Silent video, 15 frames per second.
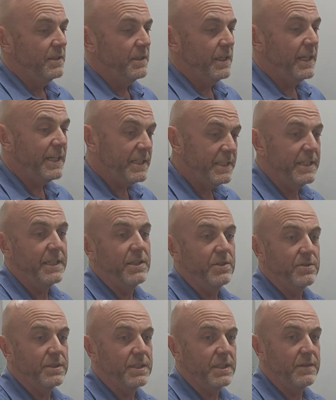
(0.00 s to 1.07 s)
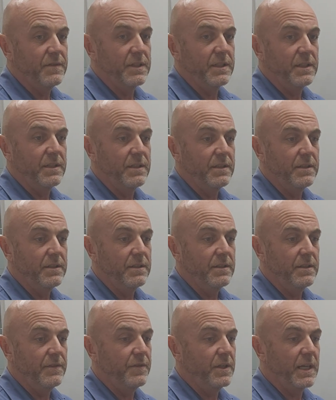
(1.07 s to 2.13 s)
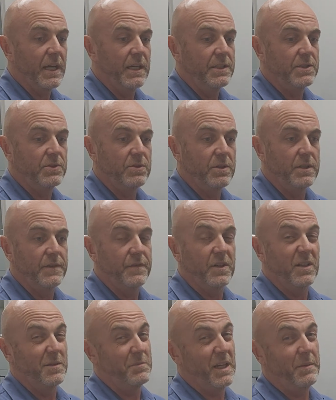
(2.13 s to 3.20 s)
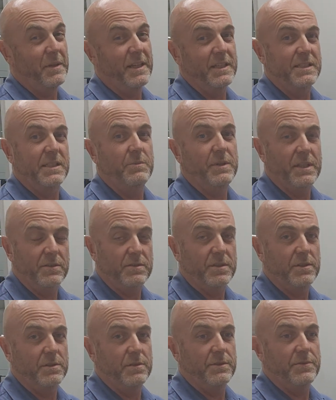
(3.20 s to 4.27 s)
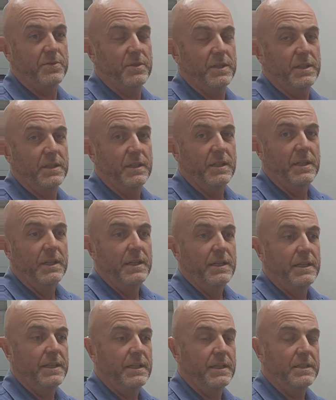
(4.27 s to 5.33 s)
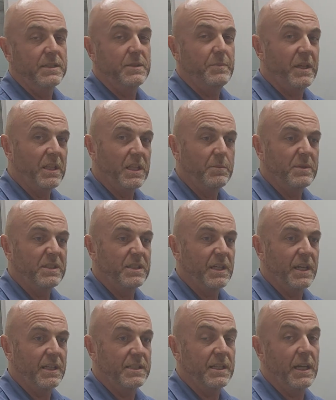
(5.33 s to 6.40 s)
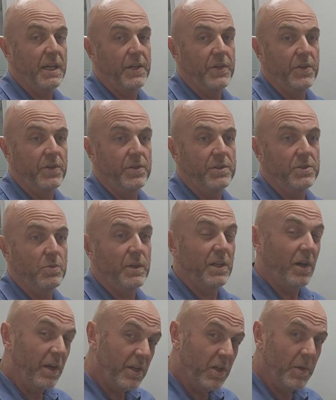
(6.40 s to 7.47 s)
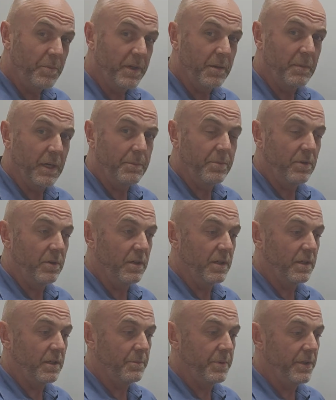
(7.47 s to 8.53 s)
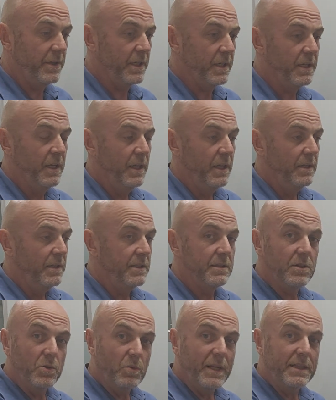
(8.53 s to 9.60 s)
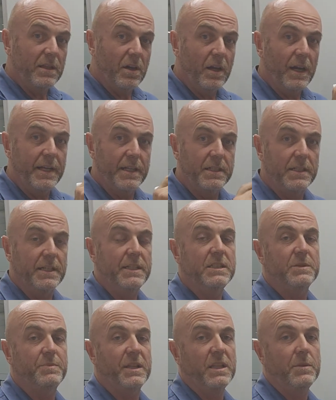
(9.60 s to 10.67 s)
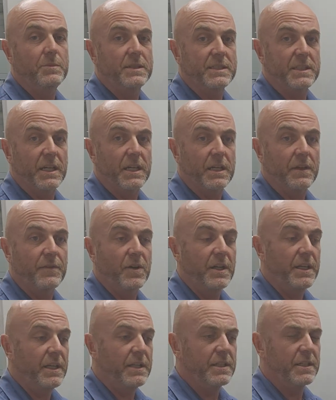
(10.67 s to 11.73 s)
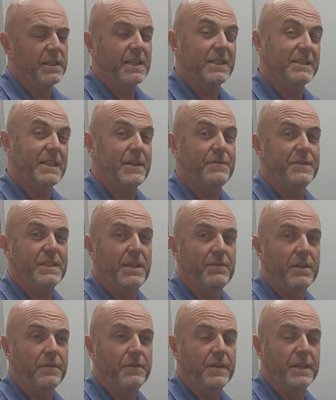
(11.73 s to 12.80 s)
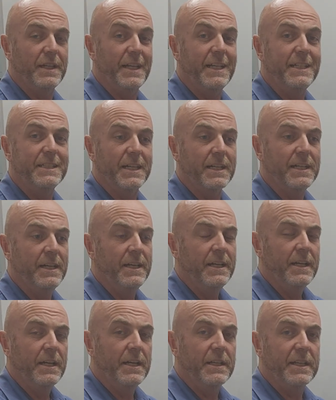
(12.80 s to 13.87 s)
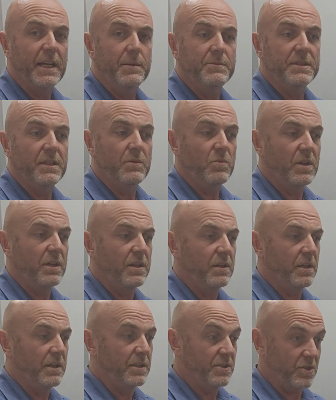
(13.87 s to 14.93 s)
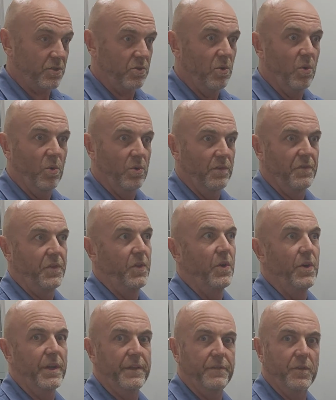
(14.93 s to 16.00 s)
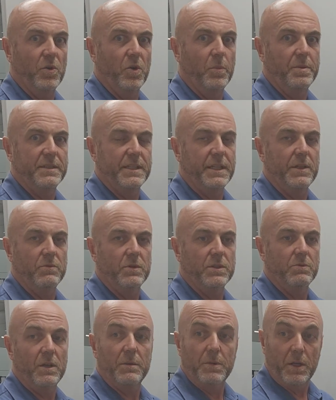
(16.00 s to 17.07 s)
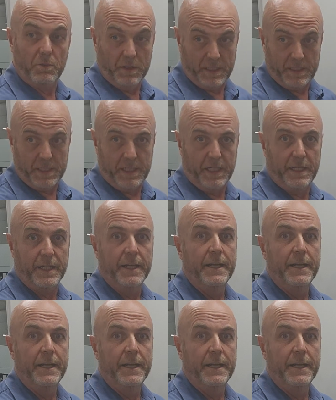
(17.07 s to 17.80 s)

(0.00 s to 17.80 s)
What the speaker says: Editing your CV, if you can't do it on your phone, maybe get someone else to do it for you. Spelling mistakes are huge. When I open them up on a computer, there's a little red line under each spelling mistake. If I hit, I think it's F7 for editor, it comes up with like a score of 34% was one of my ones today.